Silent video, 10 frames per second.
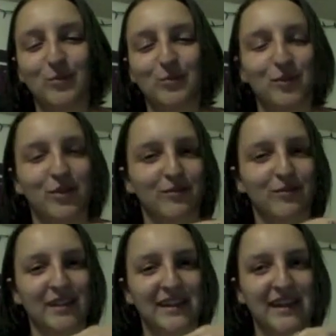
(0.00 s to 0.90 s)
were
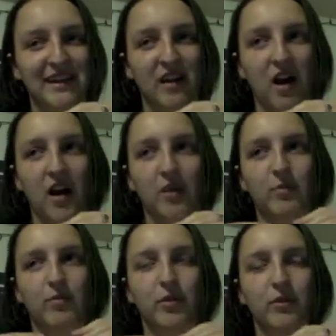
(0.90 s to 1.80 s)
really not
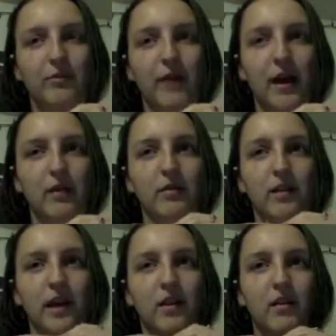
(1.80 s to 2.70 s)
profound
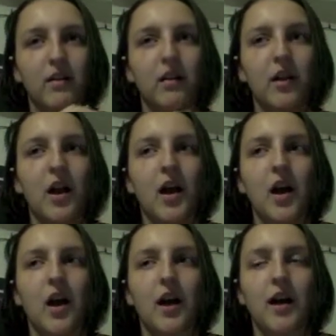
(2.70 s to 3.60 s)
at all.
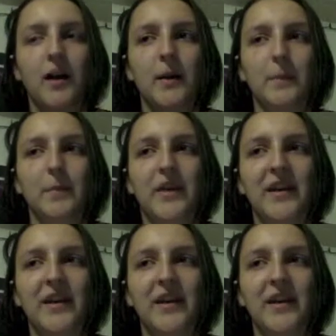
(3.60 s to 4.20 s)
And